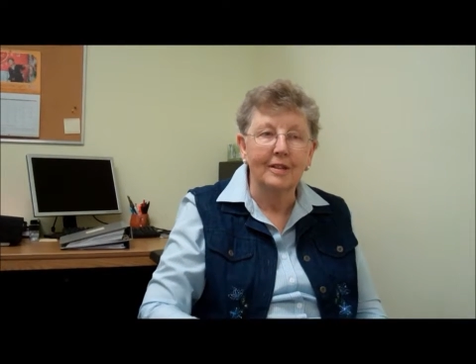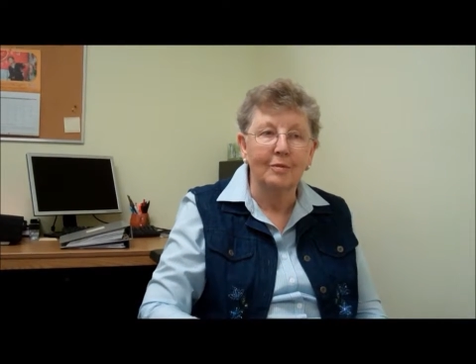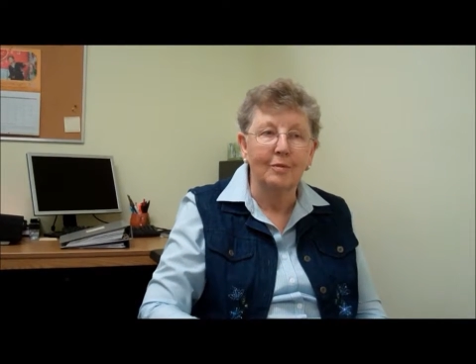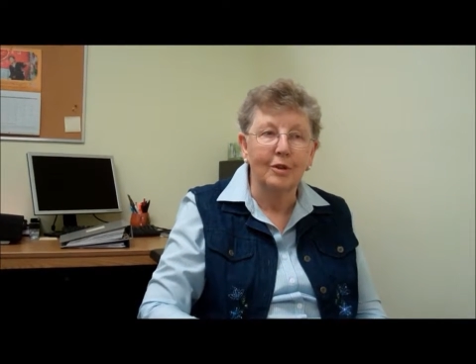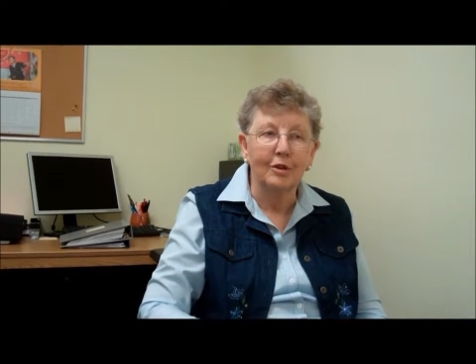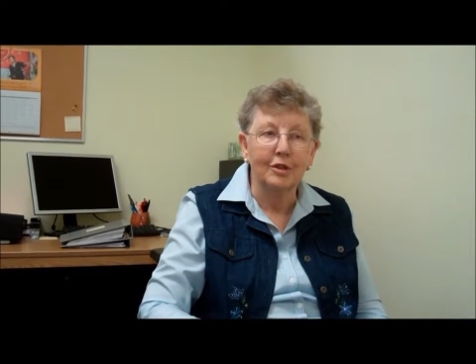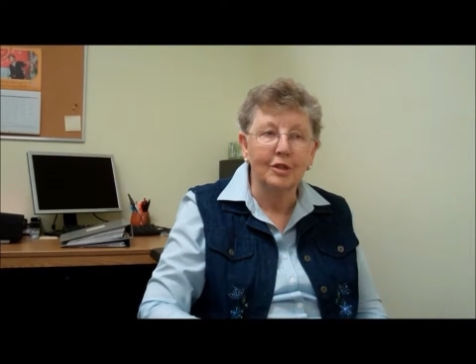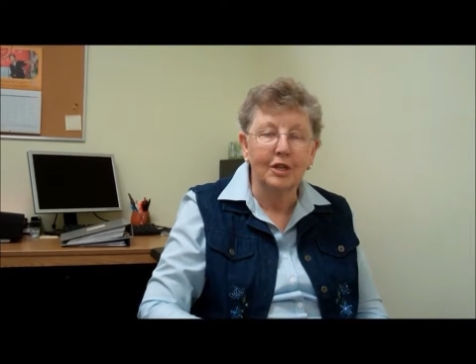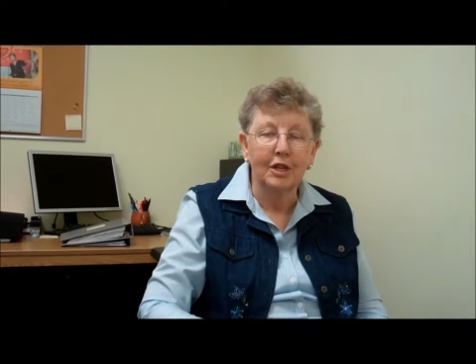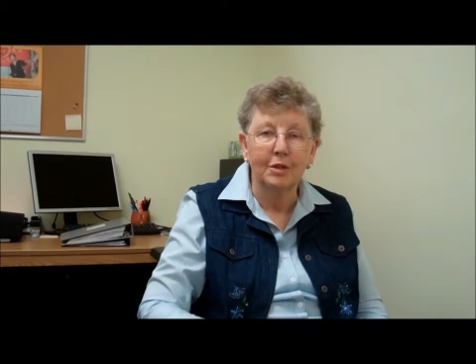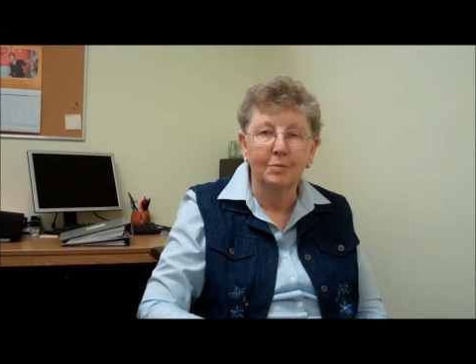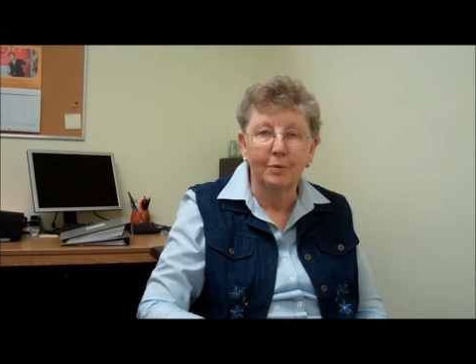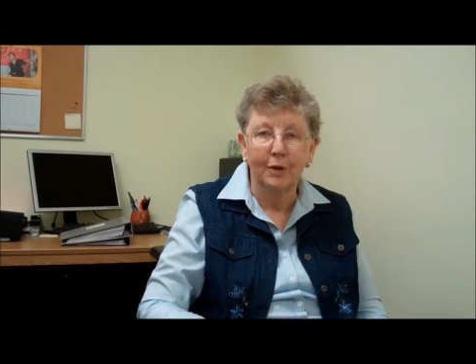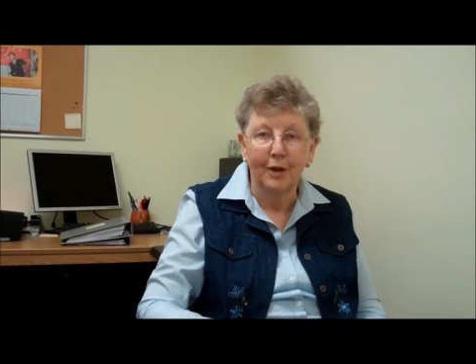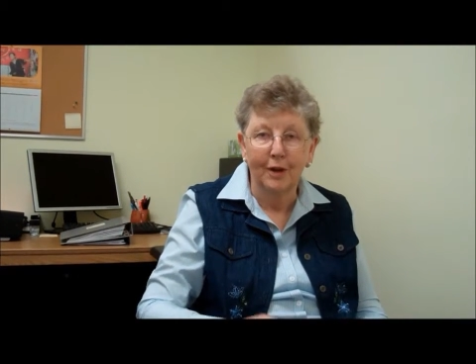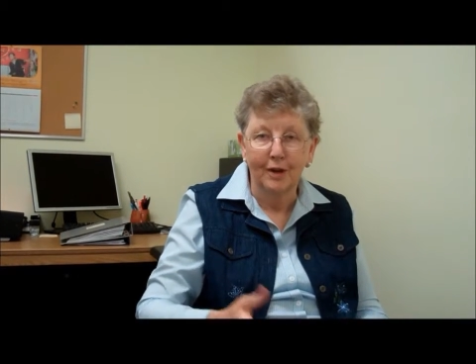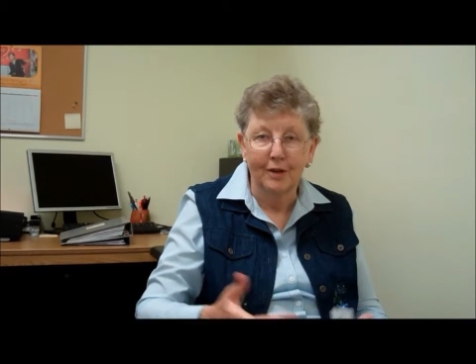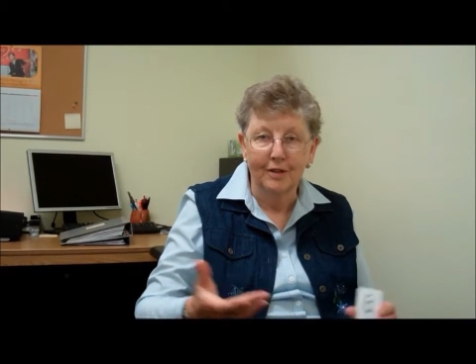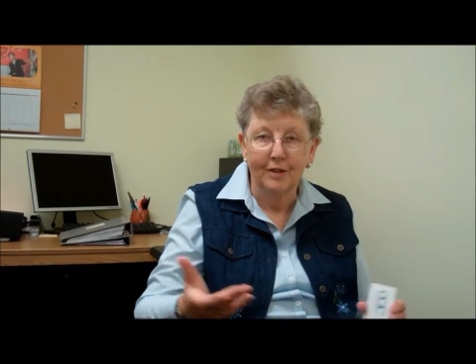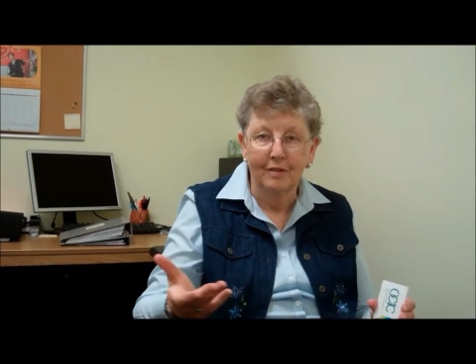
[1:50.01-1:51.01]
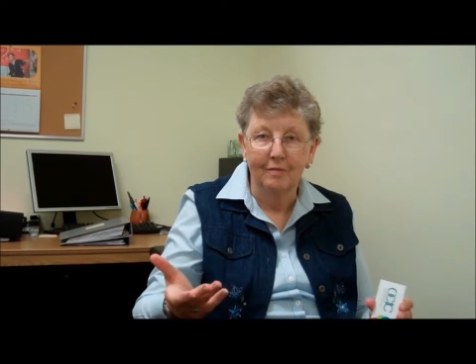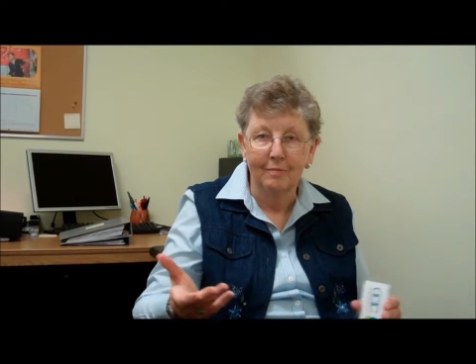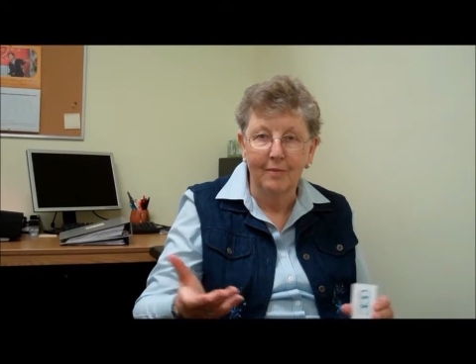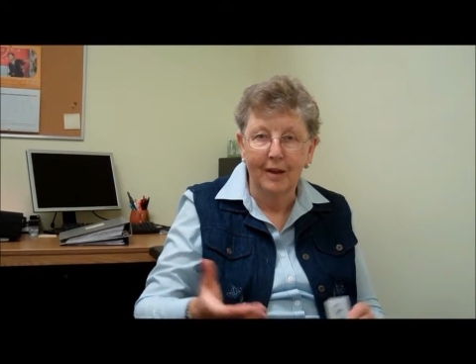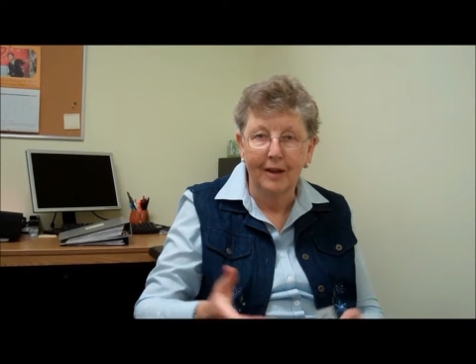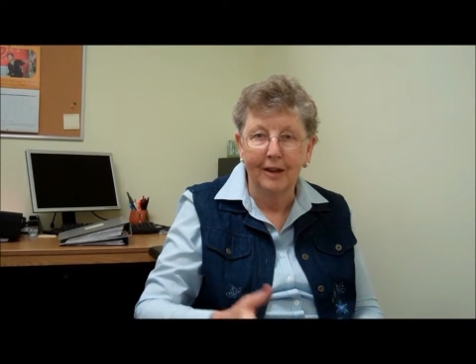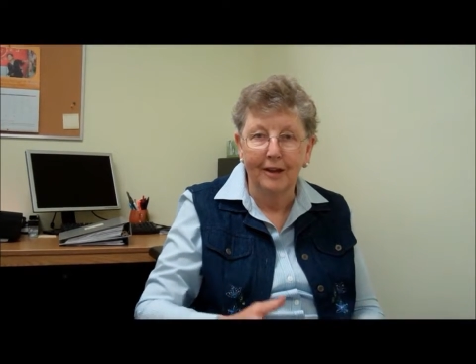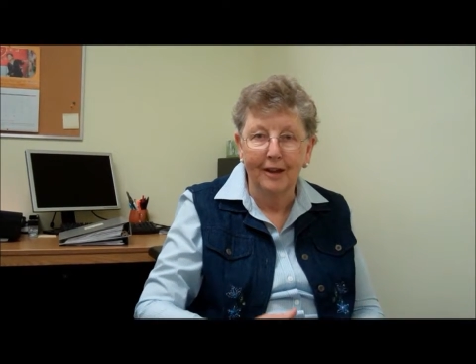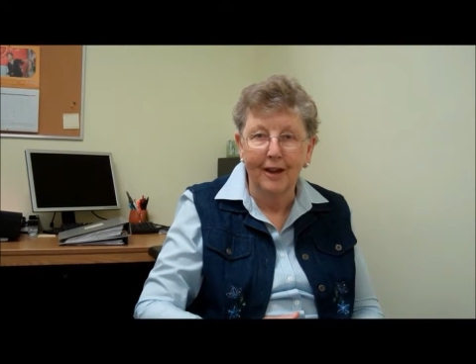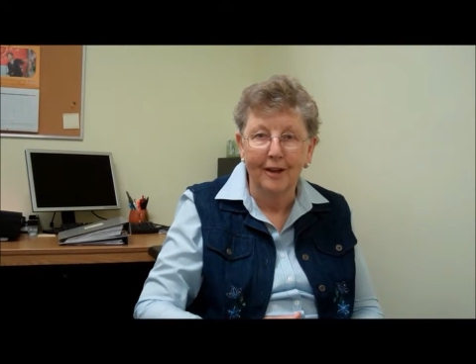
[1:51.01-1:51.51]
It wasn't just because of my
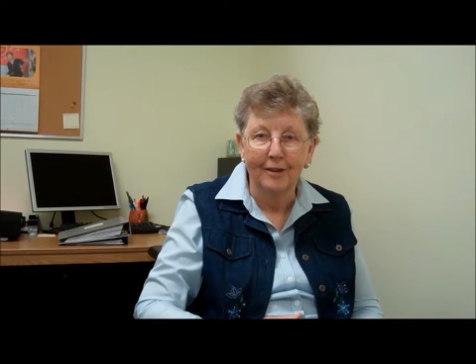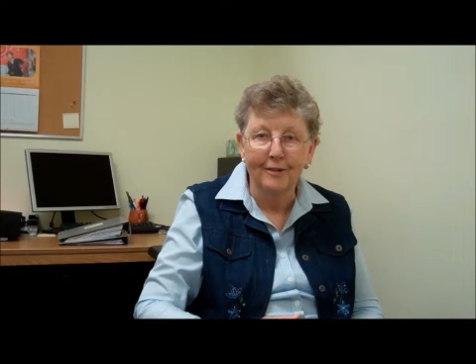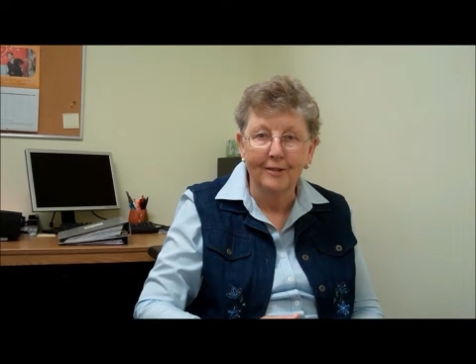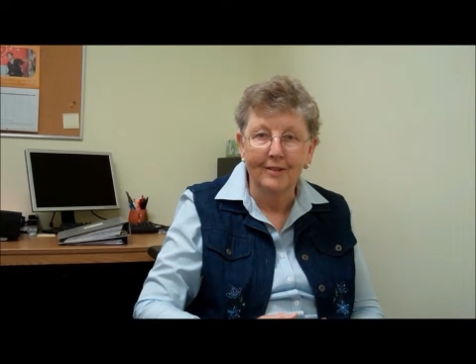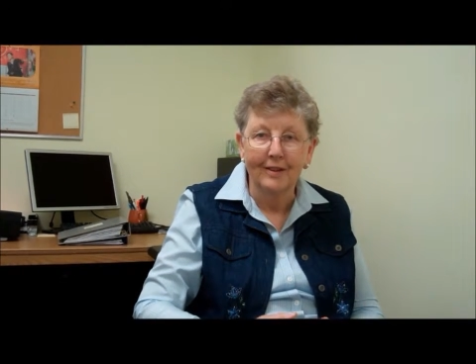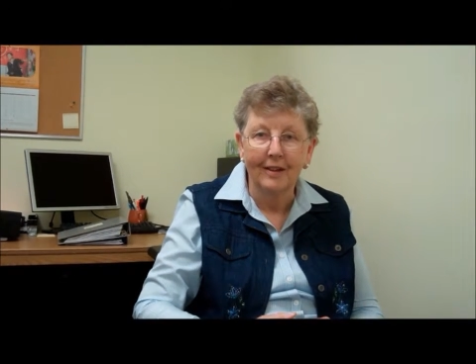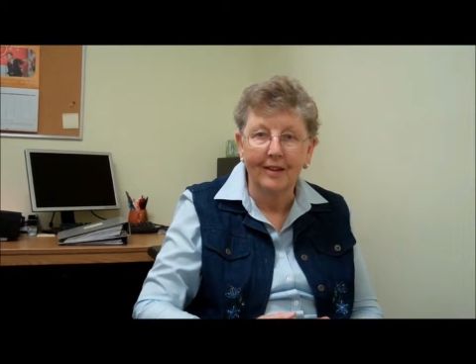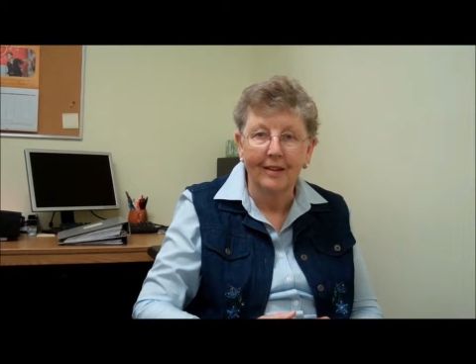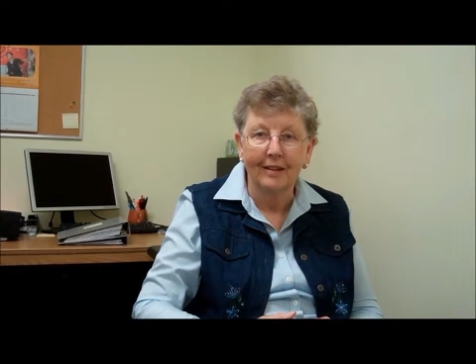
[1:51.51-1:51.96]
accounting